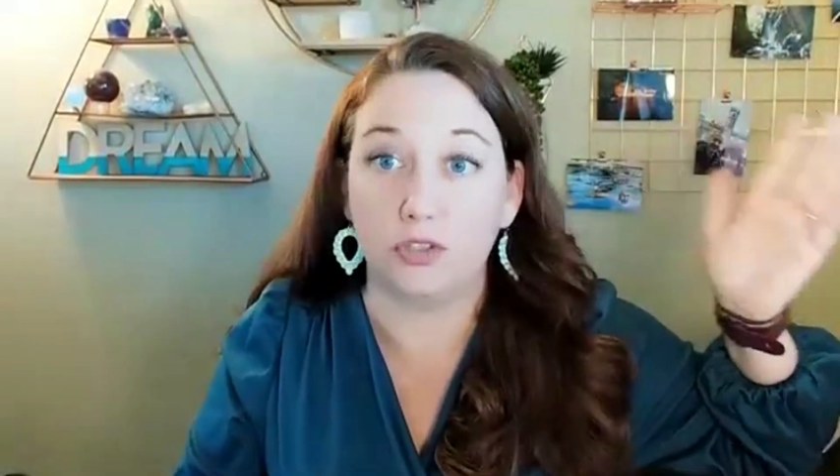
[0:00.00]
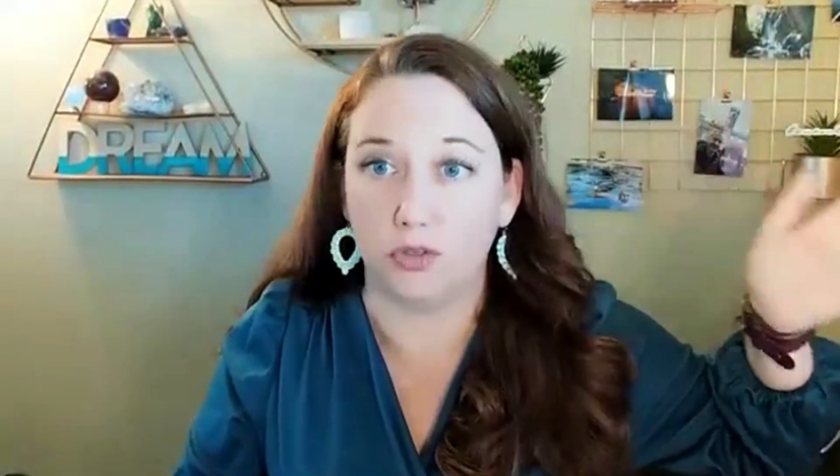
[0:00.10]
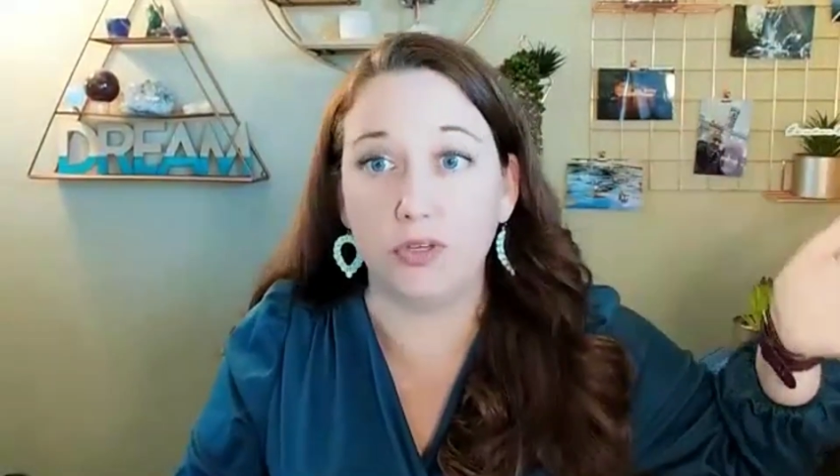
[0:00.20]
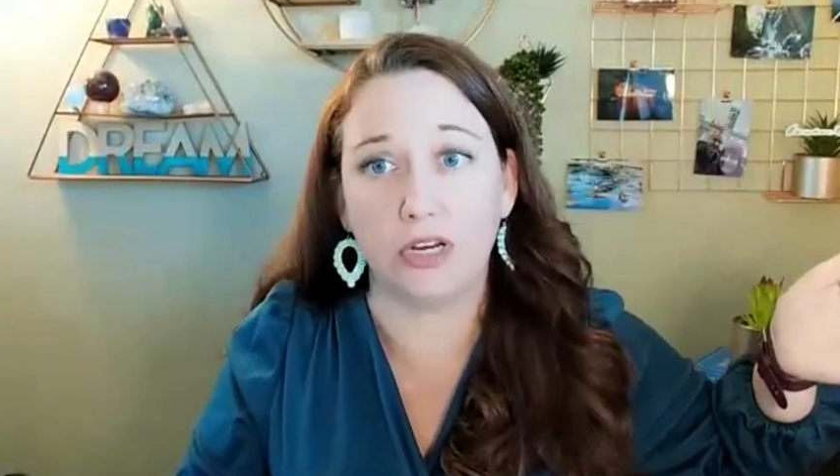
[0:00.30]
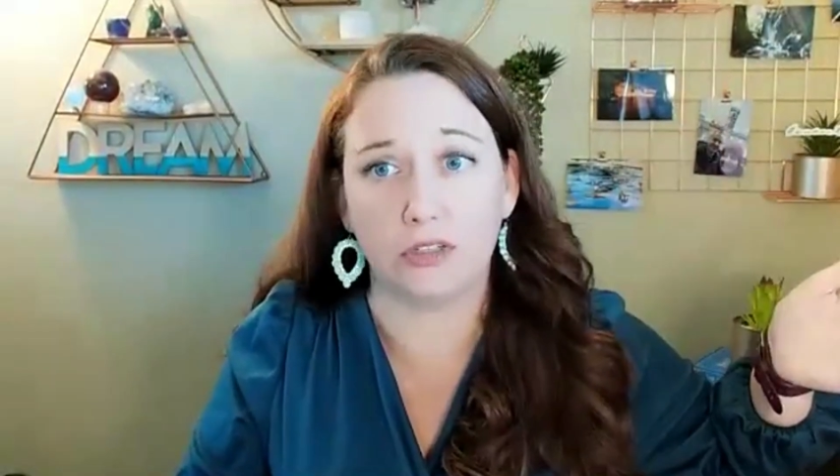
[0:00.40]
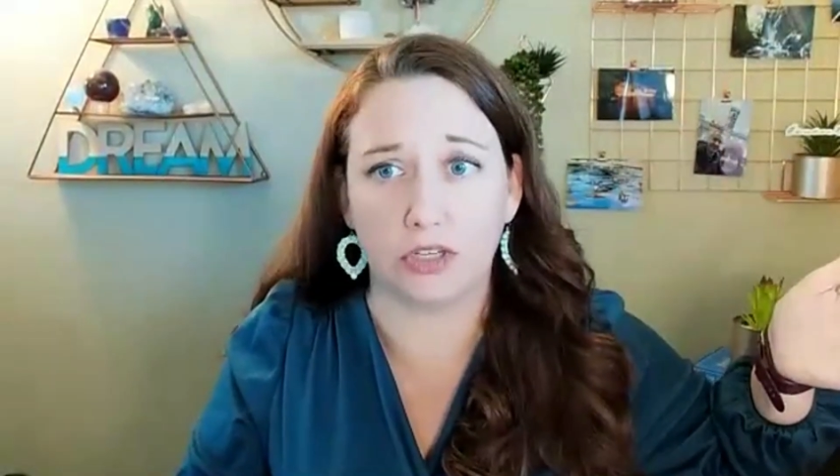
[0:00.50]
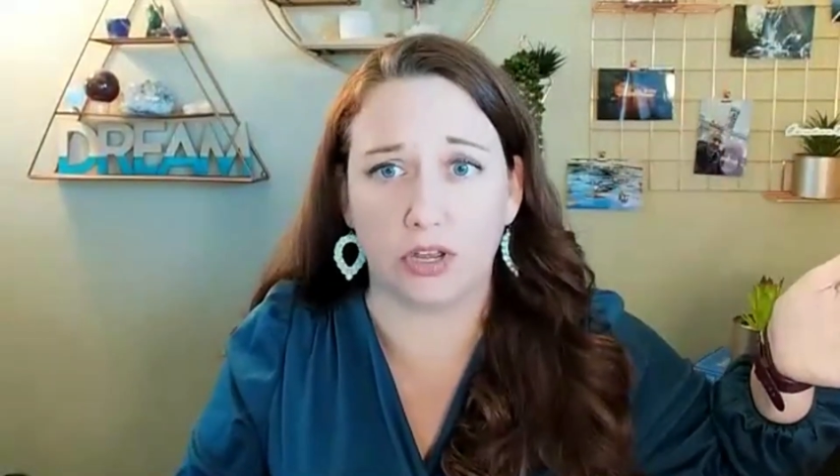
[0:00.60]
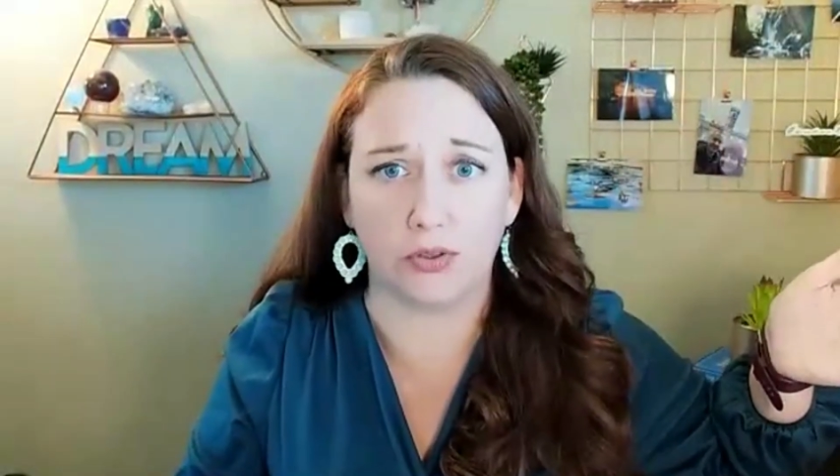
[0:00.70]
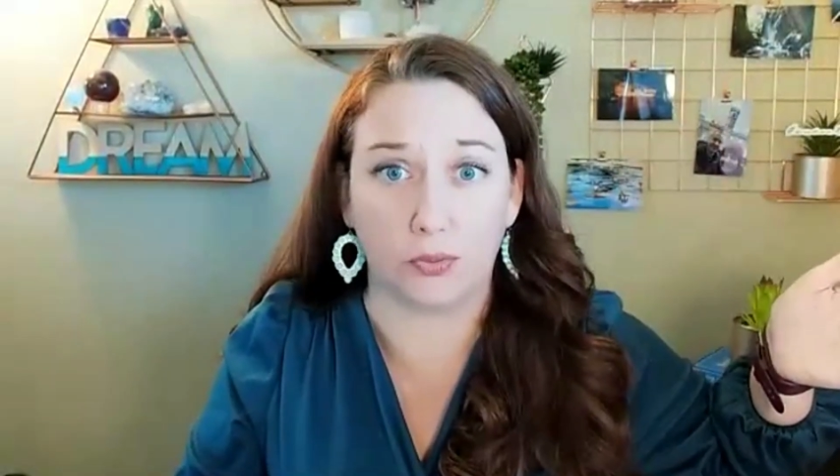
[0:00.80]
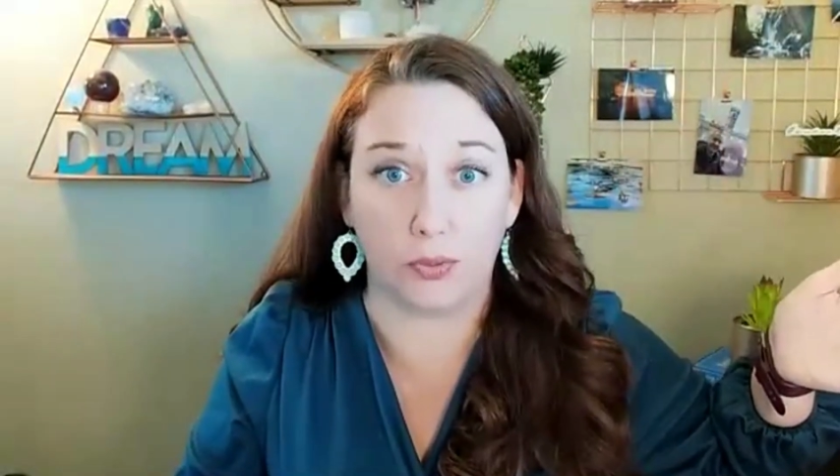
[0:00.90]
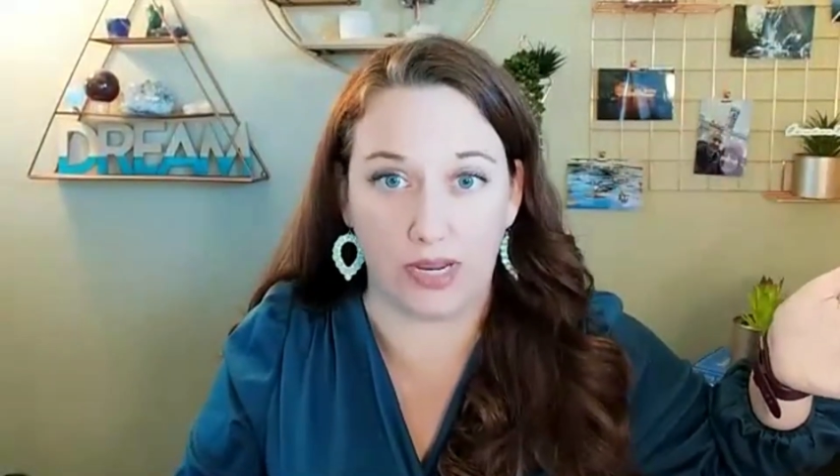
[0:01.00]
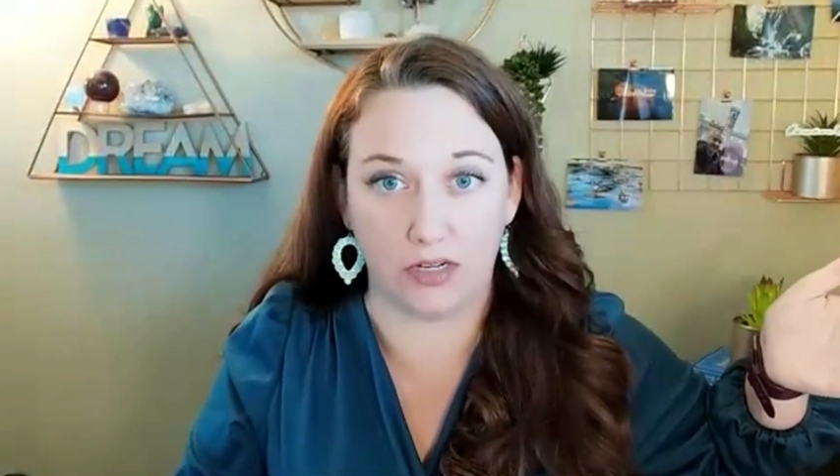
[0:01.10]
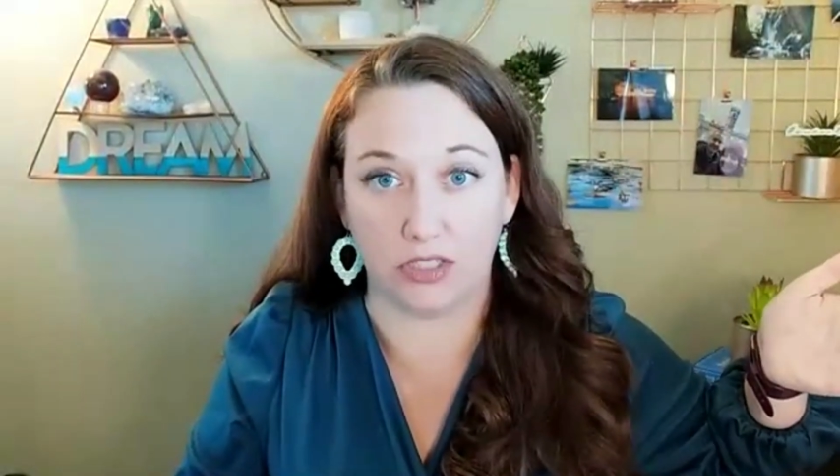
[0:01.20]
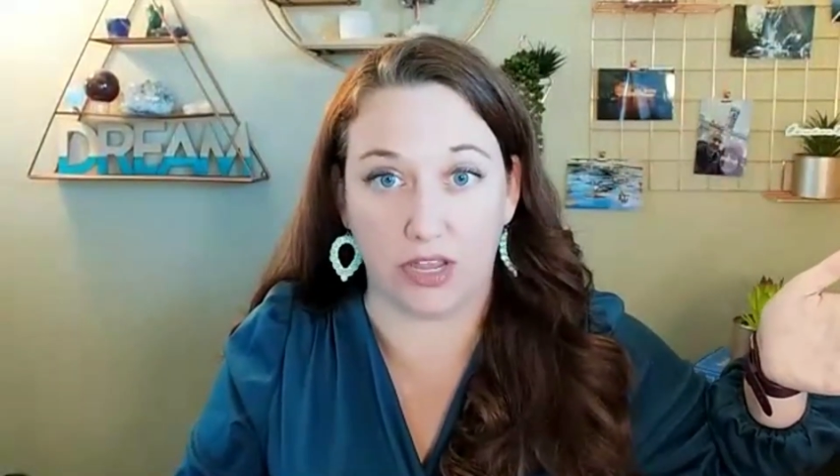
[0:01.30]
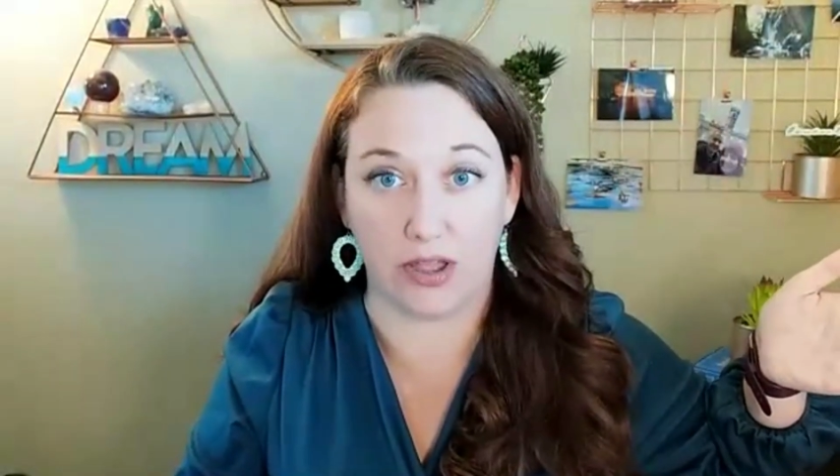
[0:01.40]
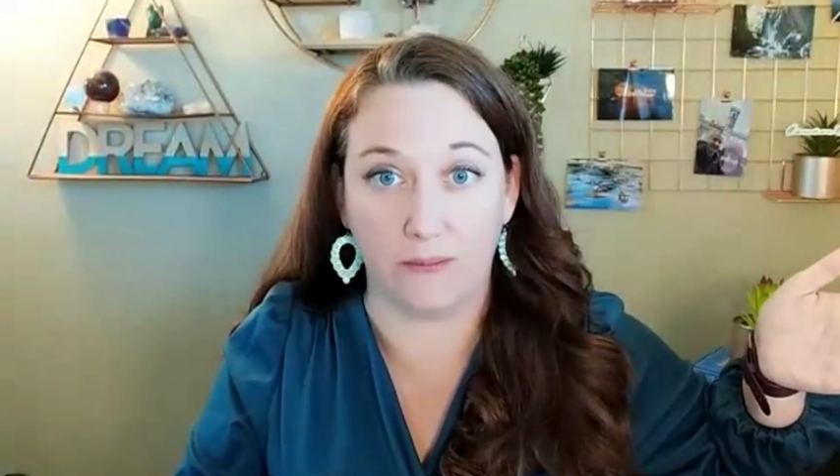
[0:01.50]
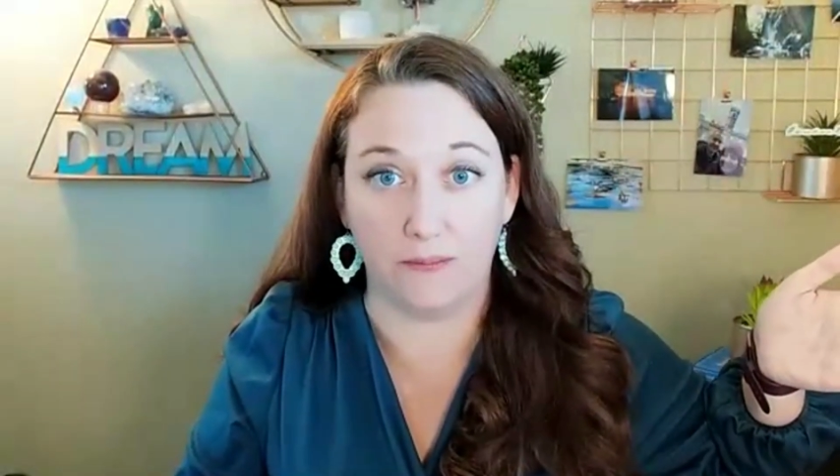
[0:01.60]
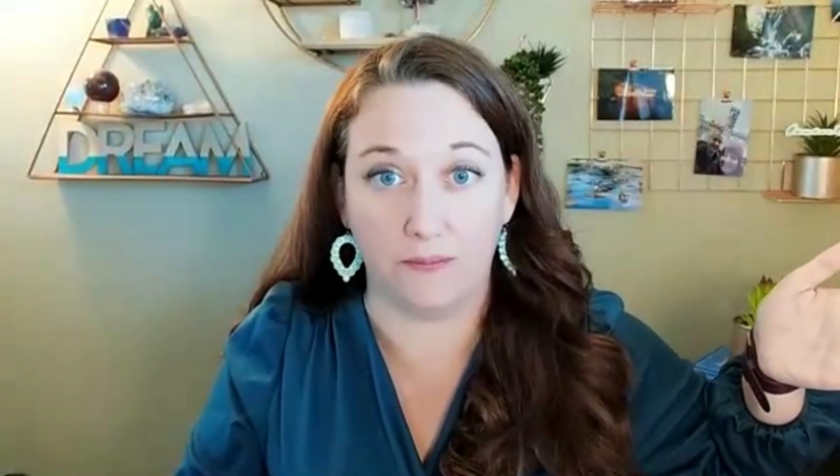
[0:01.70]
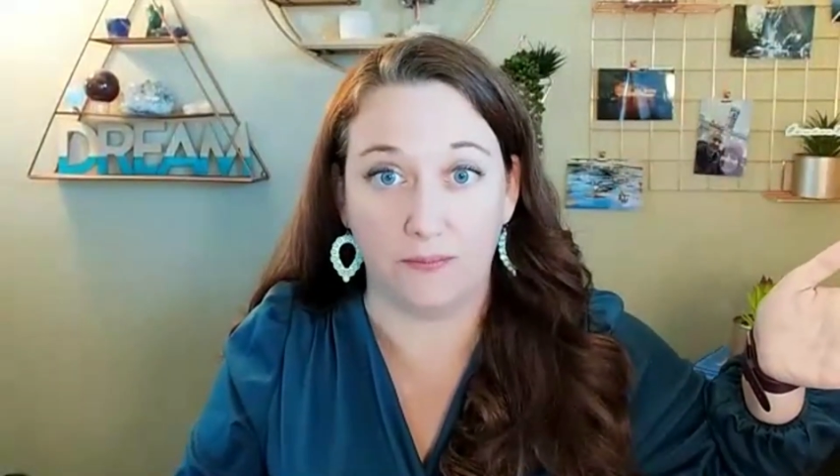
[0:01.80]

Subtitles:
2 years ago, 3 years ago,